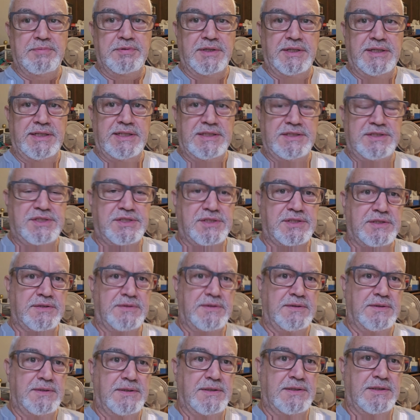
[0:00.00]
Bridge
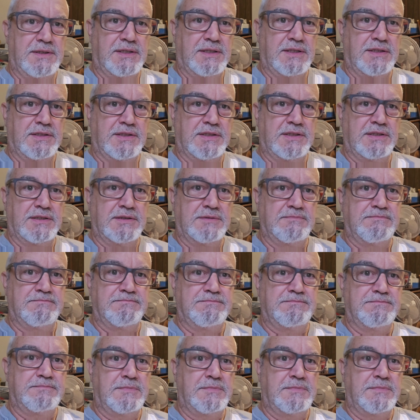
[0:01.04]
on the